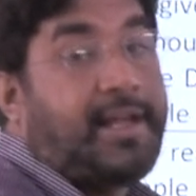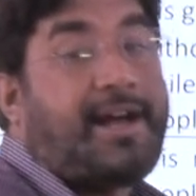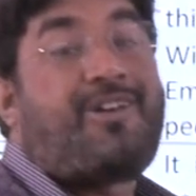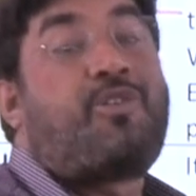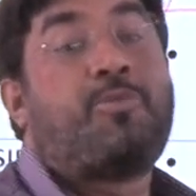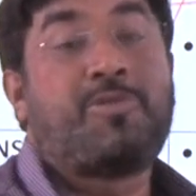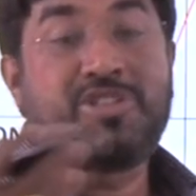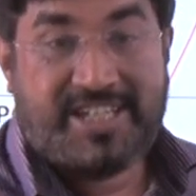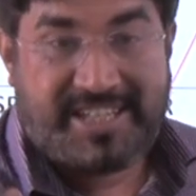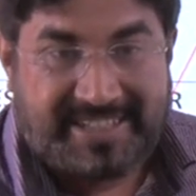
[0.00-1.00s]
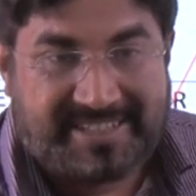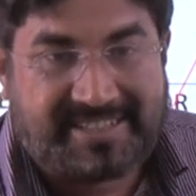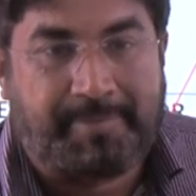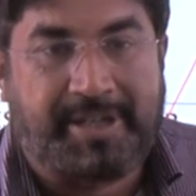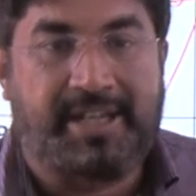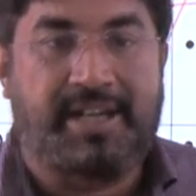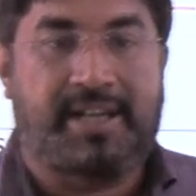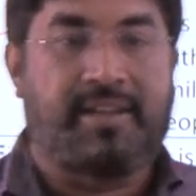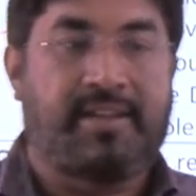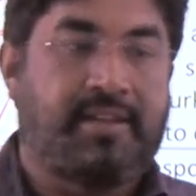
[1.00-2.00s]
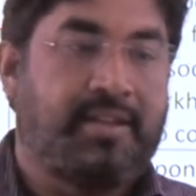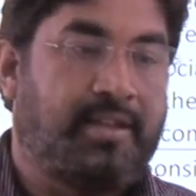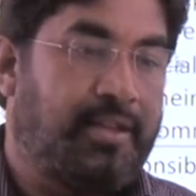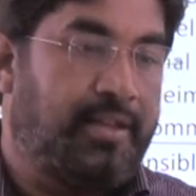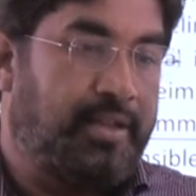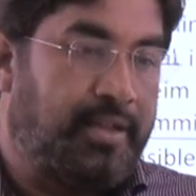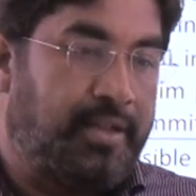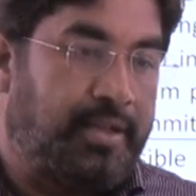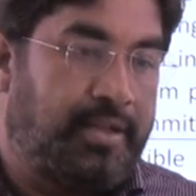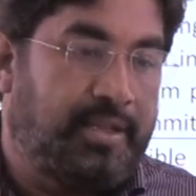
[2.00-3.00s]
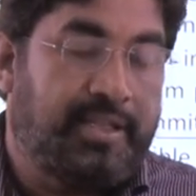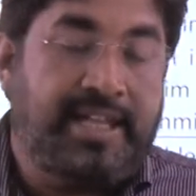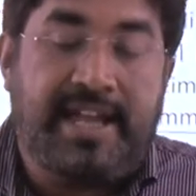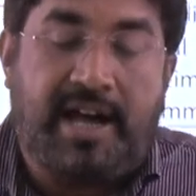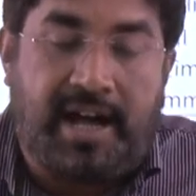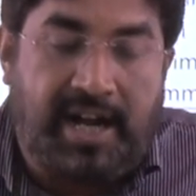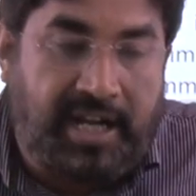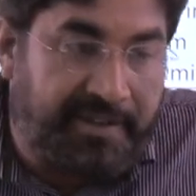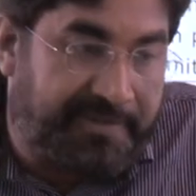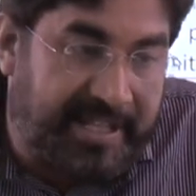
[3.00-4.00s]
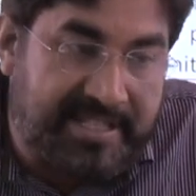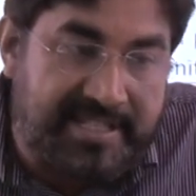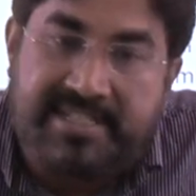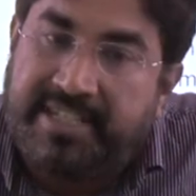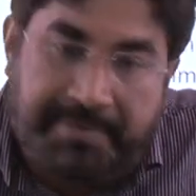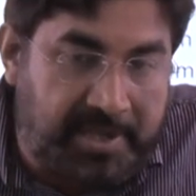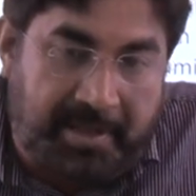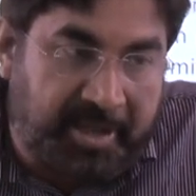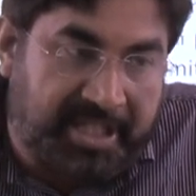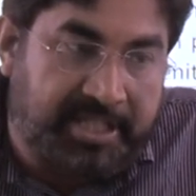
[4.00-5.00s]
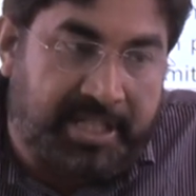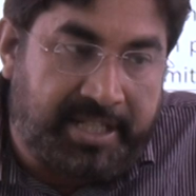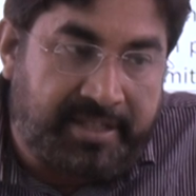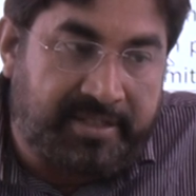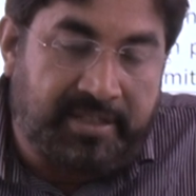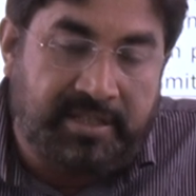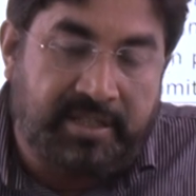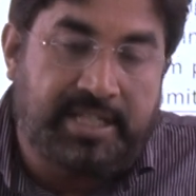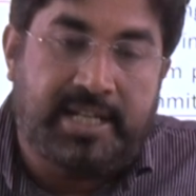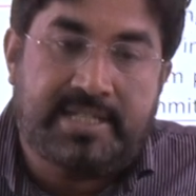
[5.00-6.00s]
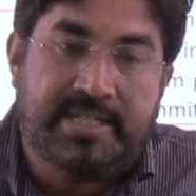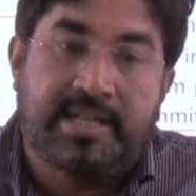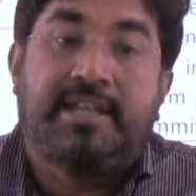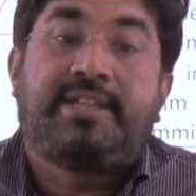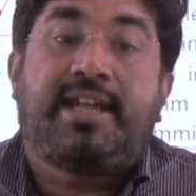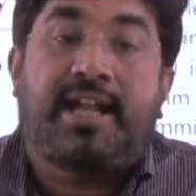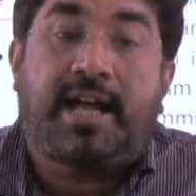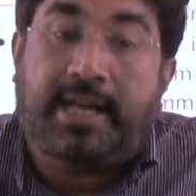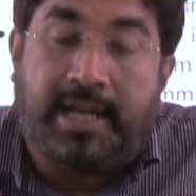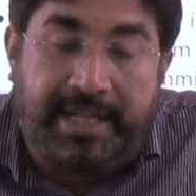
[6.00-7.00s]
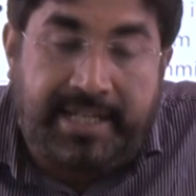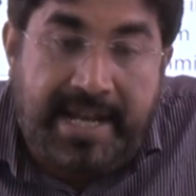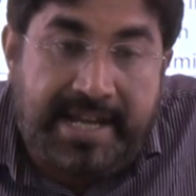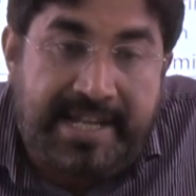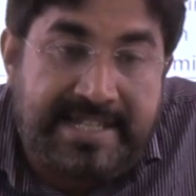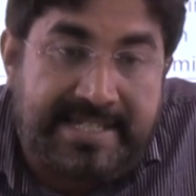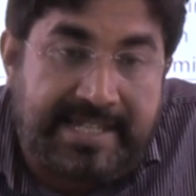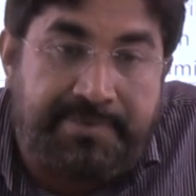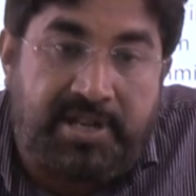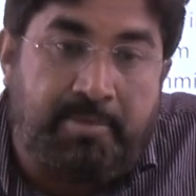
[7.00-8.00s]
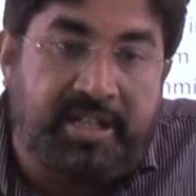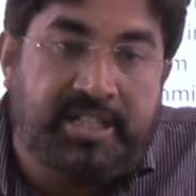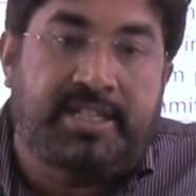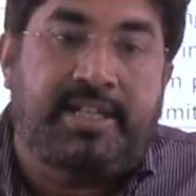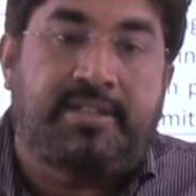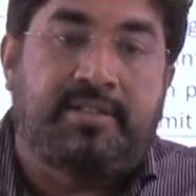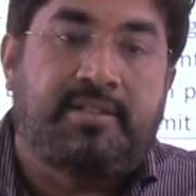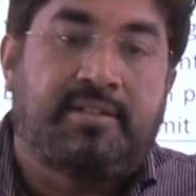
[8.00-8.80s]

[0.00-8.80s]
a homogeneous community. There are differences even among the Dalits. There are hierarchies even among the Dalits.